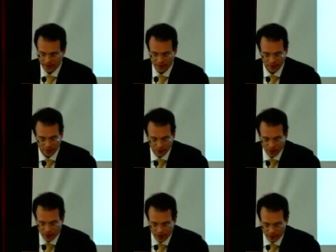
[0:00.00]
Similar
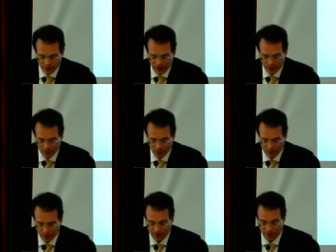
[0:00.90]
to Cornelio
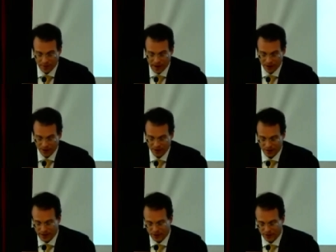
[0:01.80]
Fabro, participation
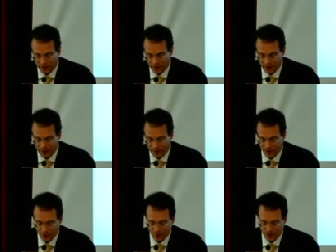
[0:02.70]
is a central
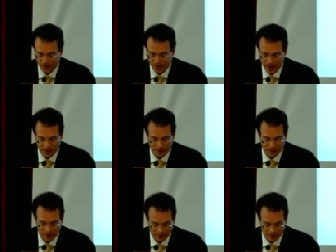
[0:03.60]
theme in the Thomistic
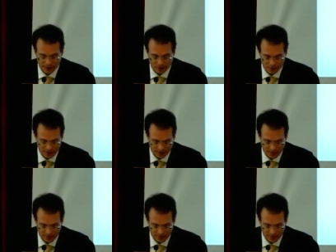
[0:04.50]
exegesis of Gustav